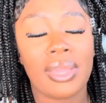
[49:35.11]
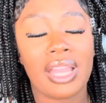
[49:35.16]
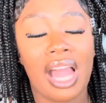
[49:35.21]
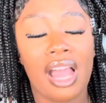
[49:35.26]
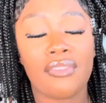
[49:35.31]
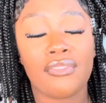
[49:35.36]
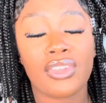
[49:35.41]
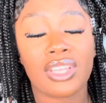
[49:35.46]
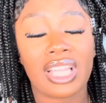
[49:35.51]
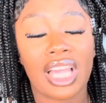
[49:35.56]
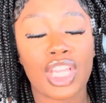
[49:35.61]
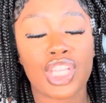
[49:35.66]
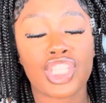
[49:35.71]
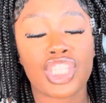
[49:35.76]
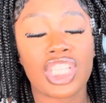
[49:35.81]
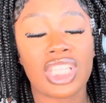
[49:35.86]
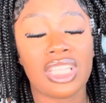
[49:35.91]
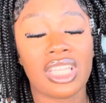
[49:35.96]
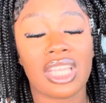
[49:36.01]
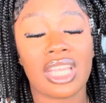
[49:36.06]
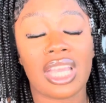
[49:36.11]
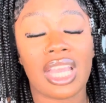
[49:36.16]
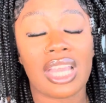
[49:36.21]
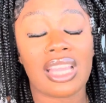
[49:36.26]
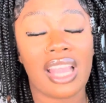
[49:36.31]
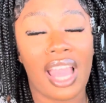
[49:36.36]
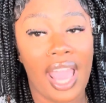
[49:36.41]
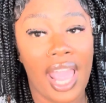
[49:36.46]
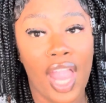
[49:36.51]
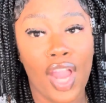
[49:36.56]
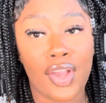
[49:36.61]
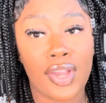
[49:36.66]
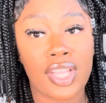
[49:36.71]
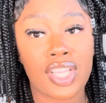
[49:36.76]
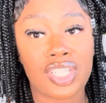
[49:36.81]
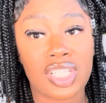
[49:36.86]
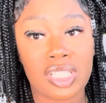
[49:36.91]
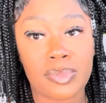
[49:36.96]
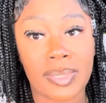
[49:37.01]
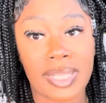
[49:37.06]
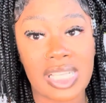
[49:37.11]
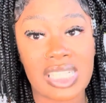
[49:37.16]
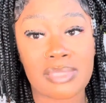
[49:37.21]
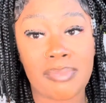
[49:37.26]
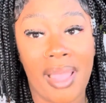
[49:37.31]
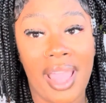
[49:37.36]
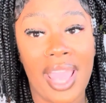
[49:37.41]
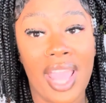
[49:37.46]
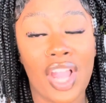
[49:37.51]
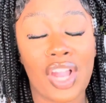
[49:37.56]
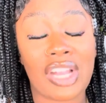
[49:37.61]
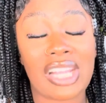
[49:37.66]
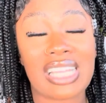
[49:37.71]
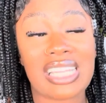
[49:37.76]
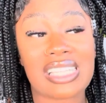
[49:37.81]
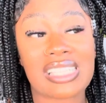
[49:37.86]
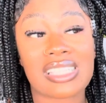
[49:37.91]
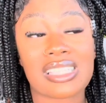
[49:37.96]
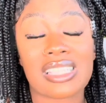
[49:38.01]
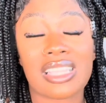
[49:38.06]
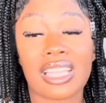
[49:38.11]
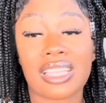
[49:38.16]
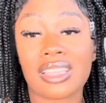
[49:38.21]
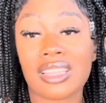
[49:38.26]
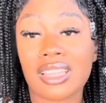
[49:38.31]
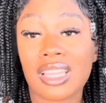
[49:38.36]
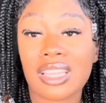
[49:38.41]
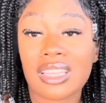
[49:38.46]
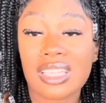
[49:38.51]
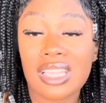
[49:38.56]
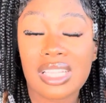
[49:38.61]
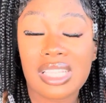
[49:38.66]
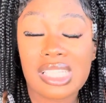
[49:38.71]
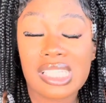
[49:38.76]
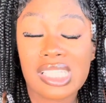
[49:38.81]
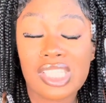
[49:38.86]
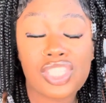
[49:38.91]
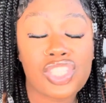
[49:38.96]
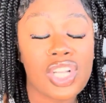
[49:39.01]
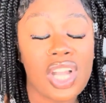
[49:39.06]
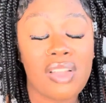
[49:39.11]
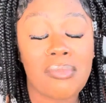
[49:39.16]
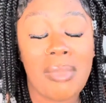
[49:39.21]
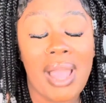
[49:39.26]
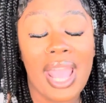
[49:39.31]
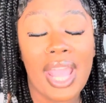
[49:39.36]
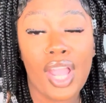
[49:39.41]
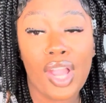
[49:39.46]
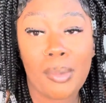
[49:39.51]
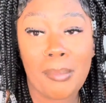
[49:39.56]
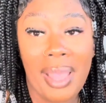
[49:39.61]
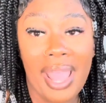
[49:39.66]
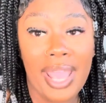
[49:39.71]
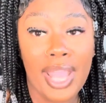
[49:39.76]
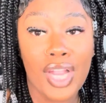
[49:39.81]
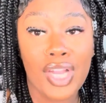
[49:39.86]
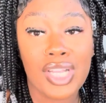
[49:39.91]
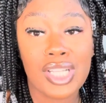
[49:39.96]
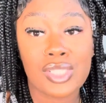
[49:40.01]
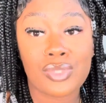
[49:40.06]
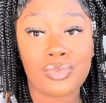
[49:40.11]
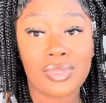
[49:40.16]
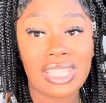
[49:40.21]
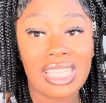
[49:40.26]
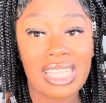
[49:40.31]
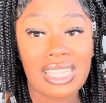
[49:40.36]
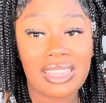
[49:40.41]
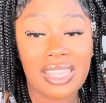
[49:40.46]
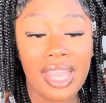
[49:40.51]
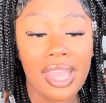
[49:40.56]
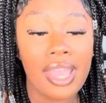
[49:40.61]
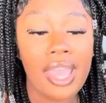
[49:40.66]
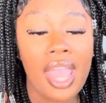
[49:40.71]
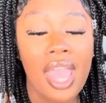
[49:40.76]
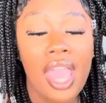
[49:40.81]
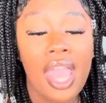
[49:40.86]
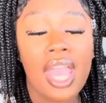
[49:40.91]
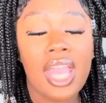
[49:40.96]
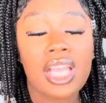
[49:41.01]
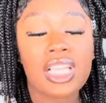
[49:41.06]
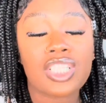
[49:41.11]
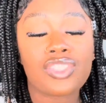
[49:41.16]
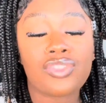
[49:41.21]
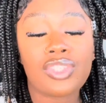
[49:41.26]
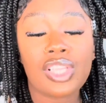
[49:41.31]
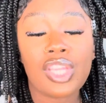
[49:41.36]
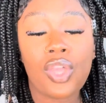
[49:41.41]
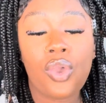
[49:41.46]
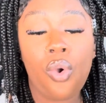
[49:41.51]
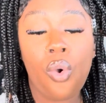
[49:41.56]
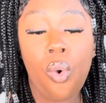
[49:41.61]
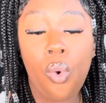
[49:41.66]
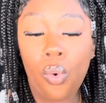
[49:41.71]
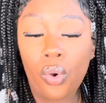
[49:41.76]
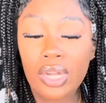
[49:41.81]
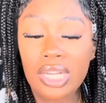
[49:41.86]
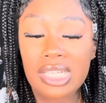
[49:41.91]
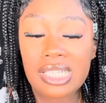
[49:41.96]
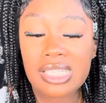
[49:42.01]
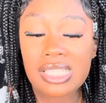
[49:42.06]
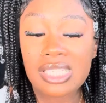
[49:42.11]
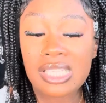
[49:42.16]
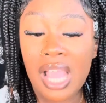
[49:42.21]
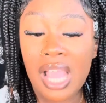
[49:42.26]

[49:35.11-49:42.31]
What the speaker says: And I feel like she did it in that area just because my hair is in the center of my hair is really thick, it's really coarse,